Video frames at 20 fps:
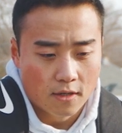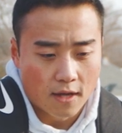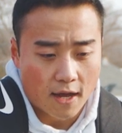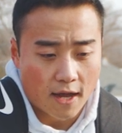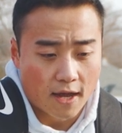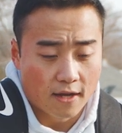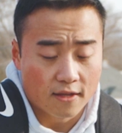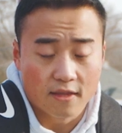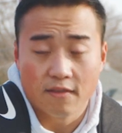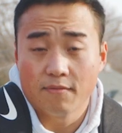
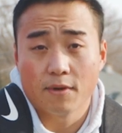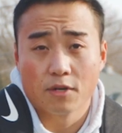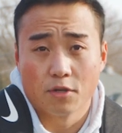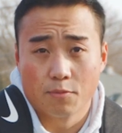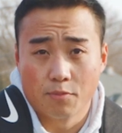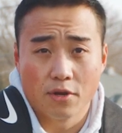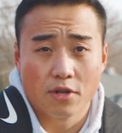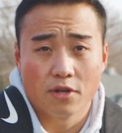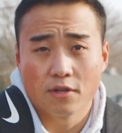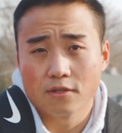And they've been
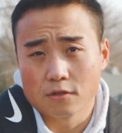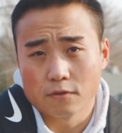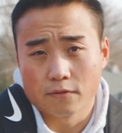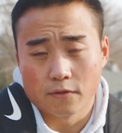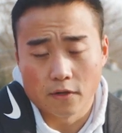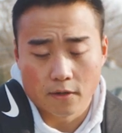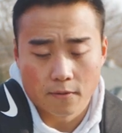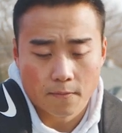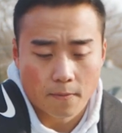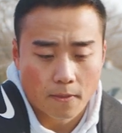pretty good so
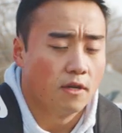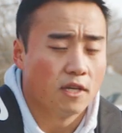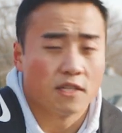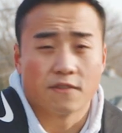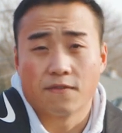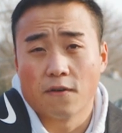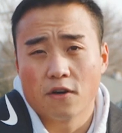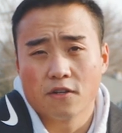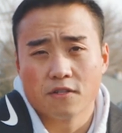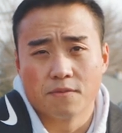far. As
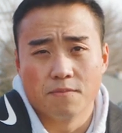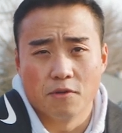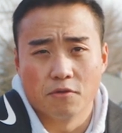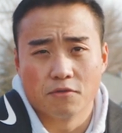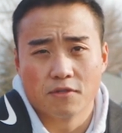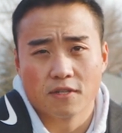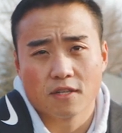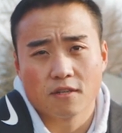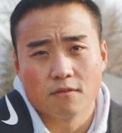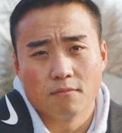far as
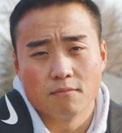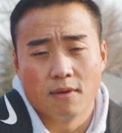music,